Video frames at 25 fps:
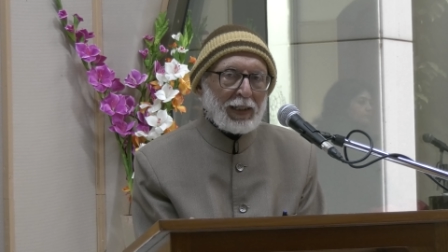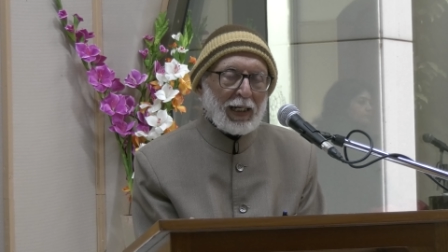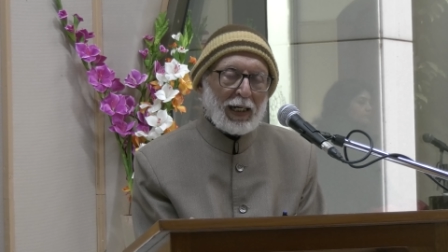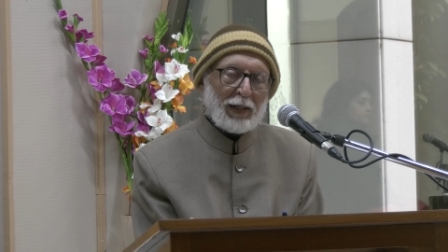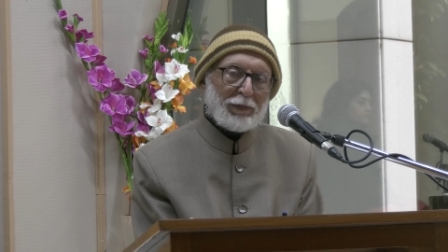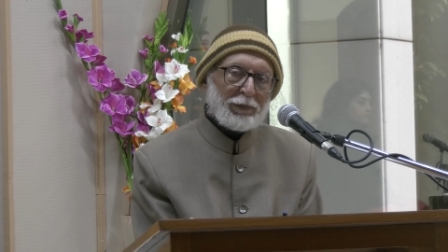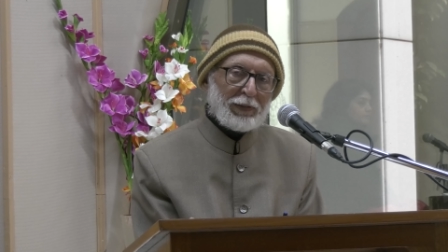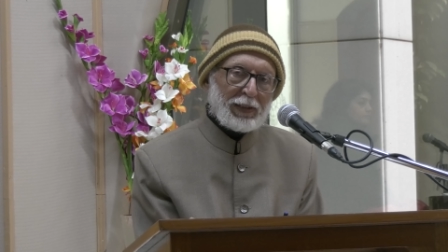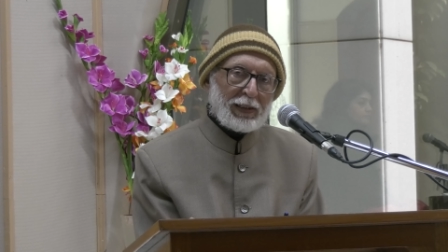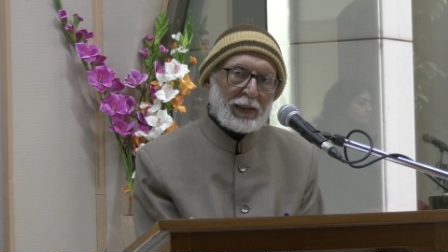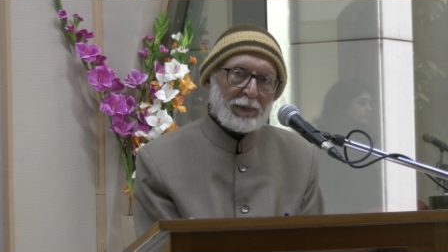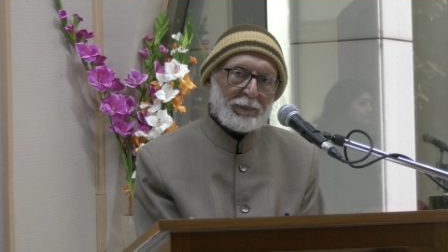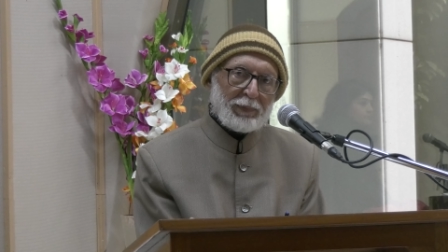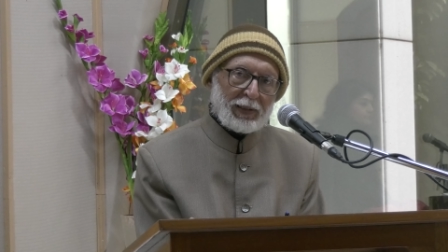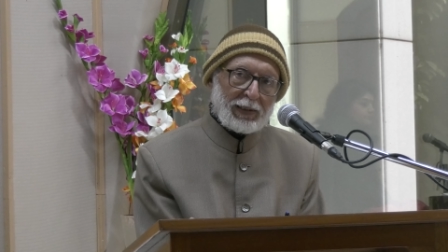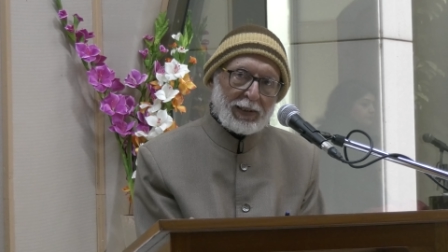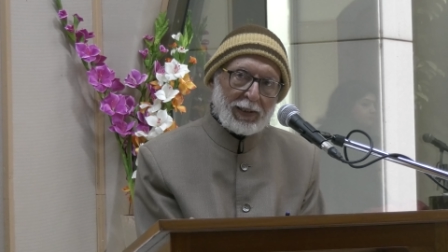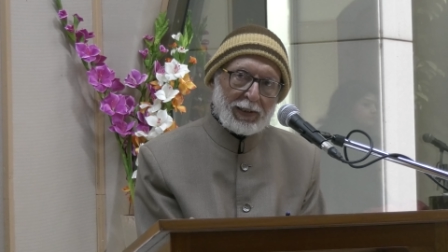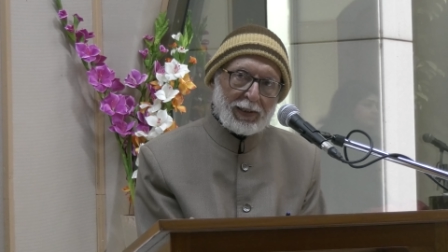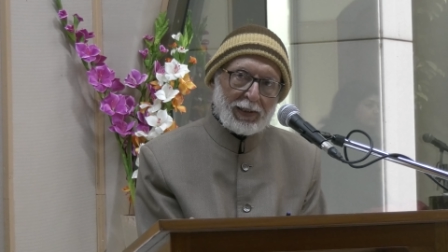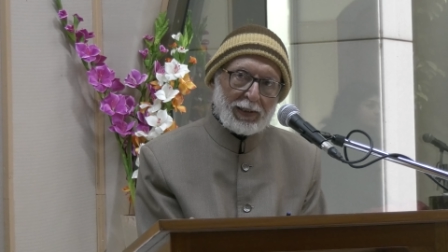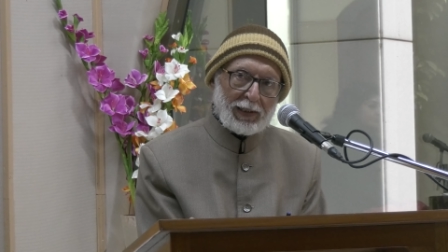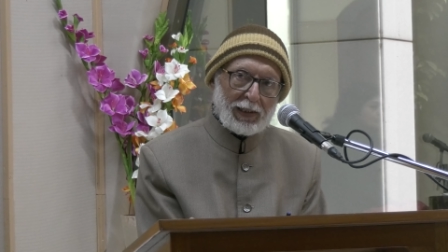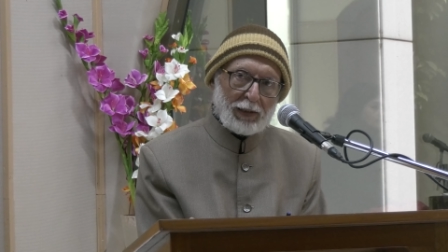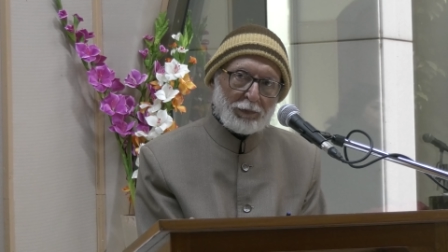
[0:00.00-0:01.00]
after the
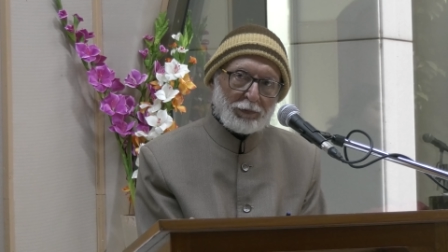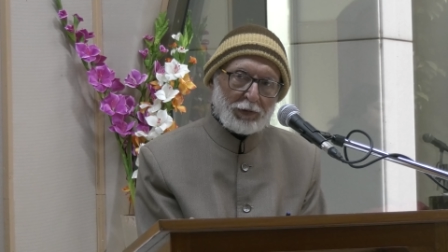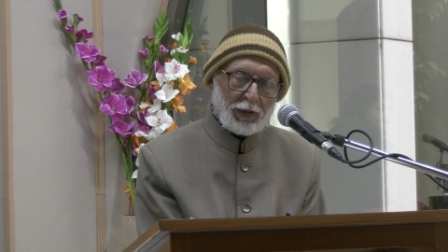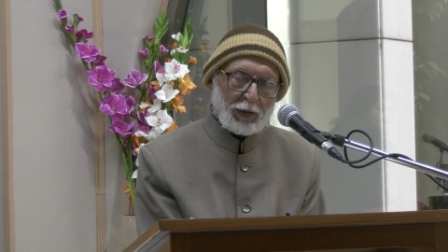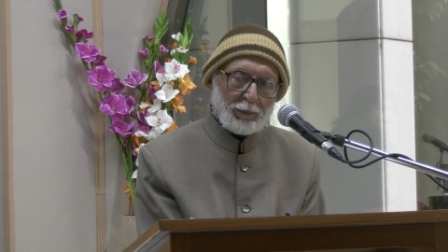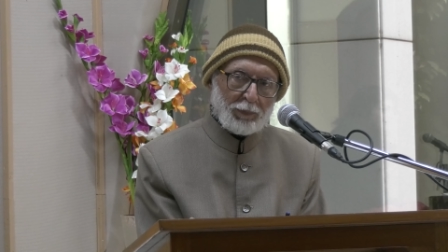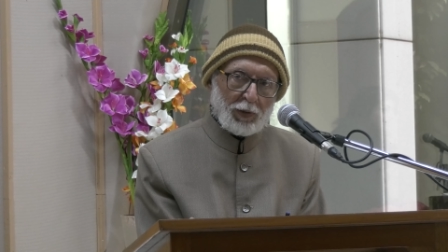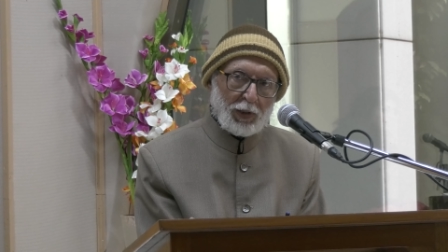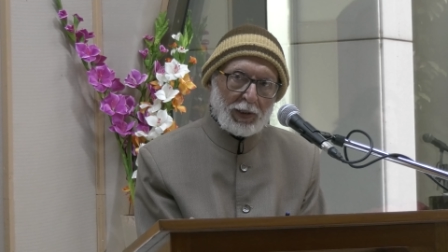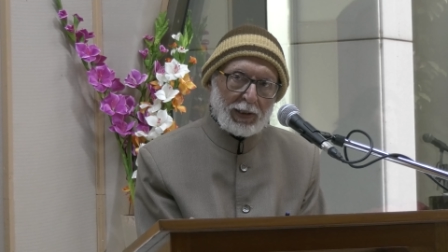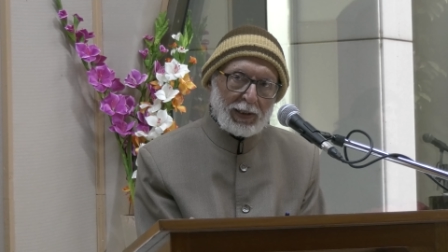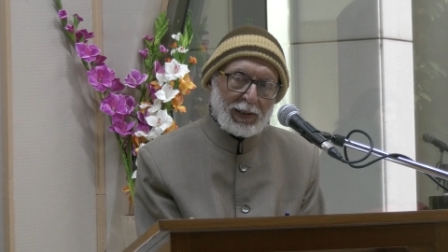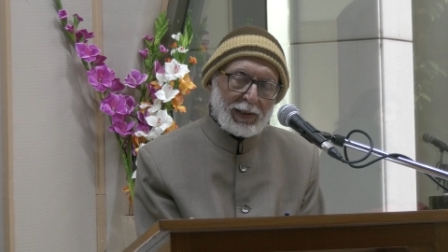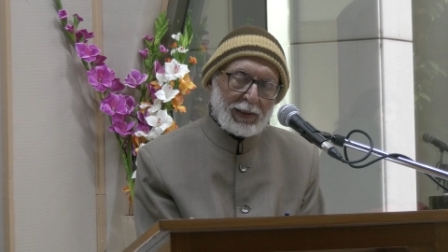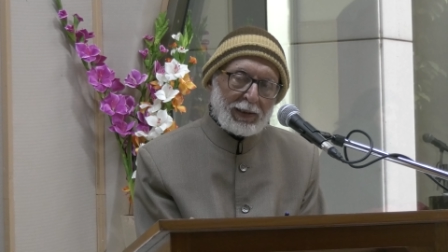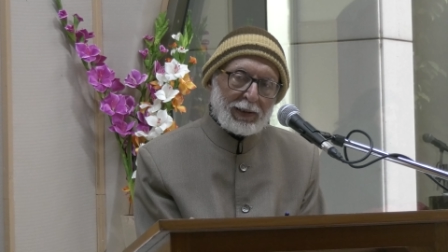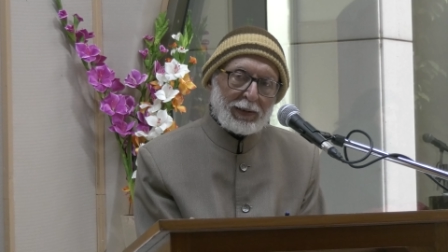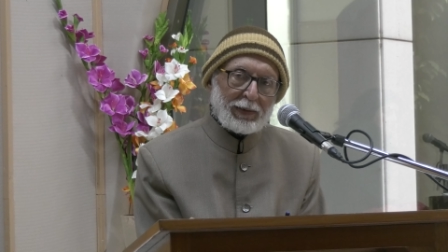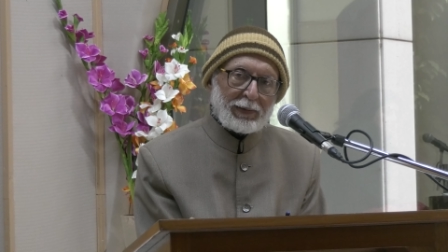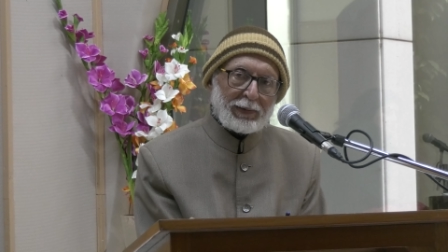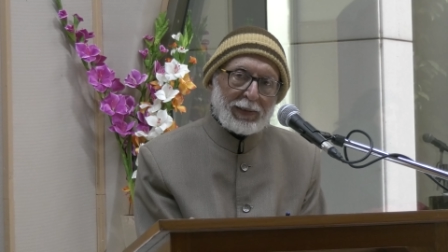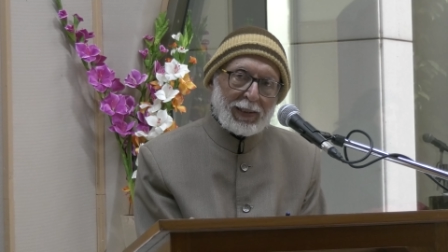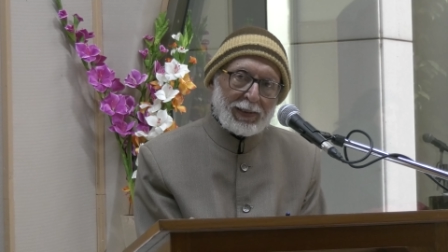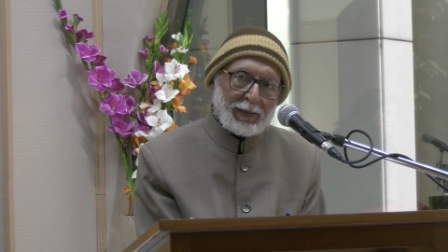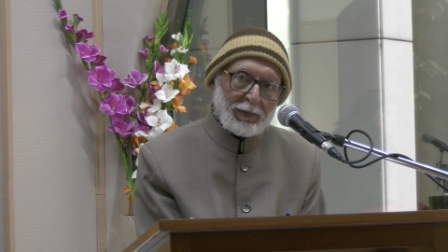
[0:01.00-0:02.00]
mother had left her body,
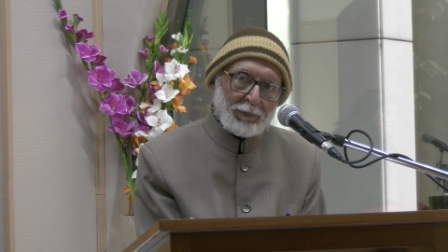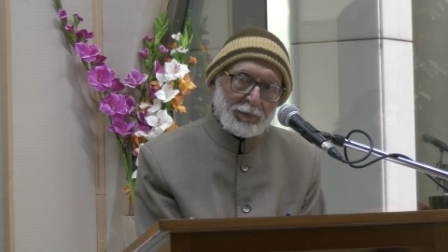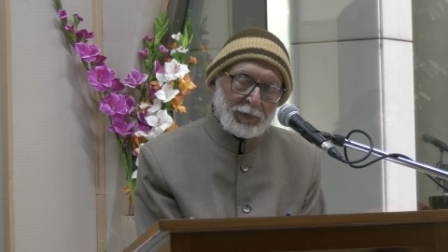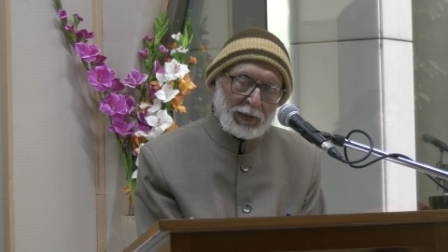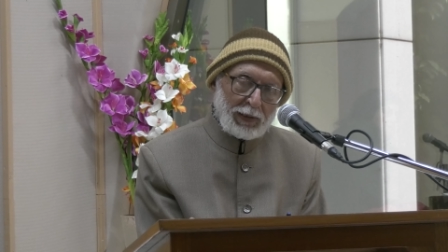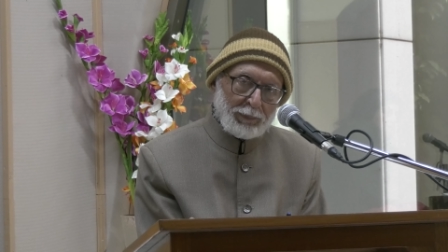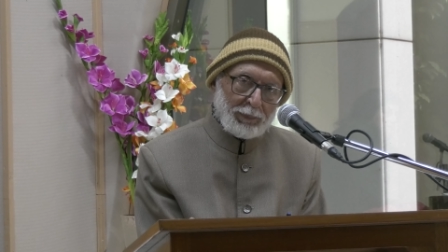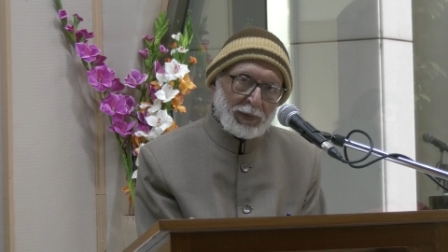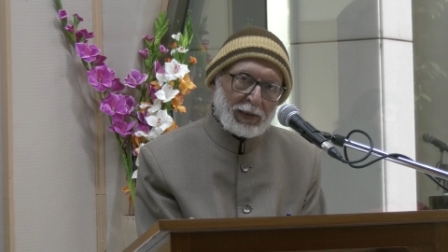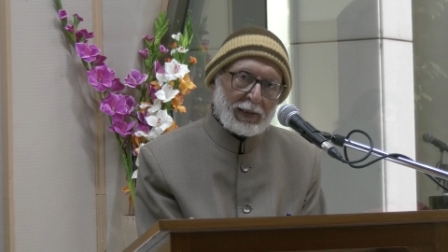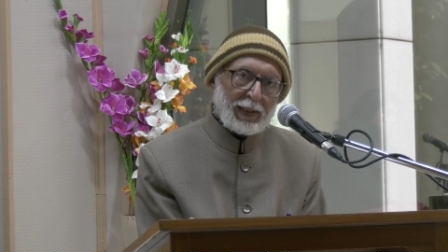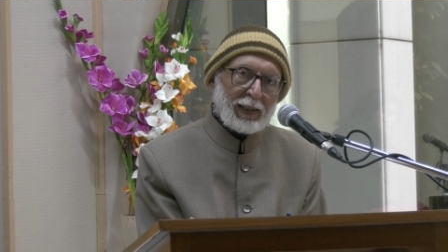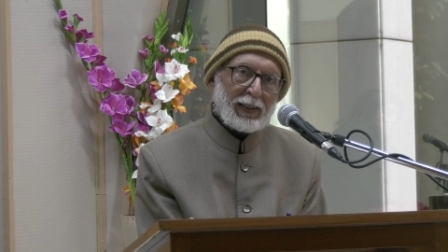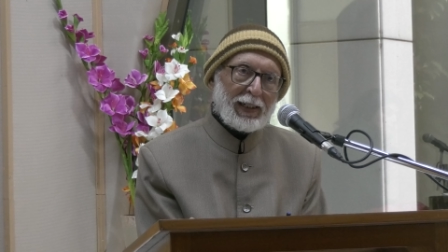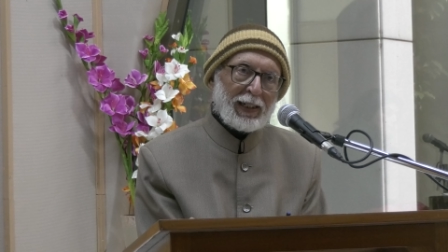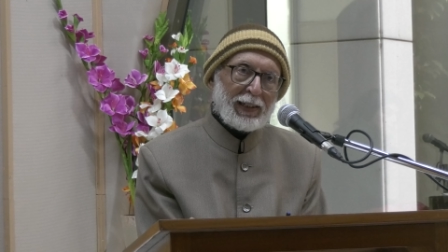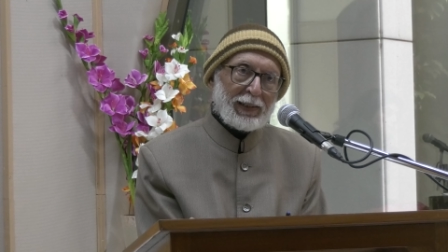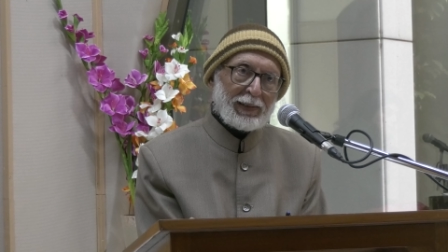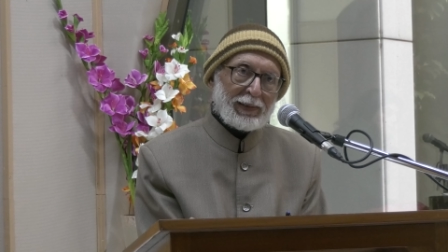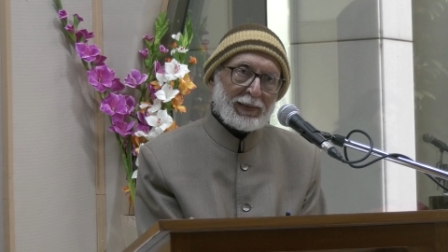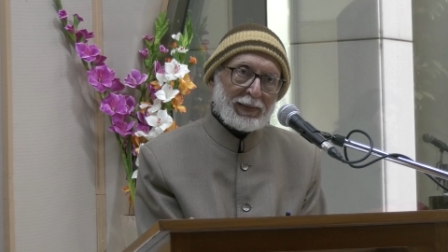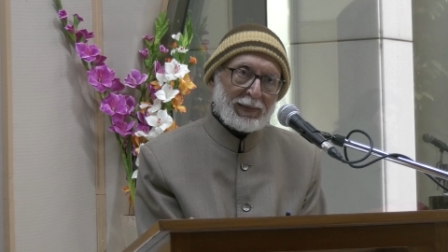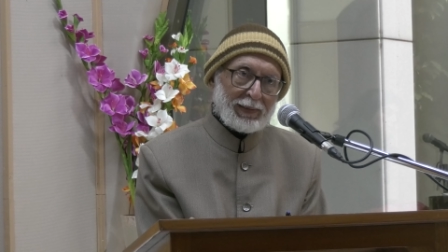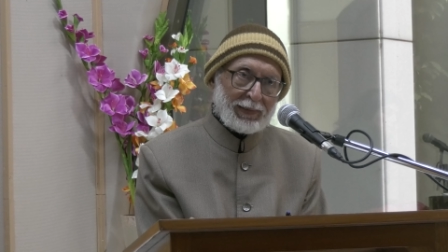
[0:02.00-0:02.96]
that the mother had,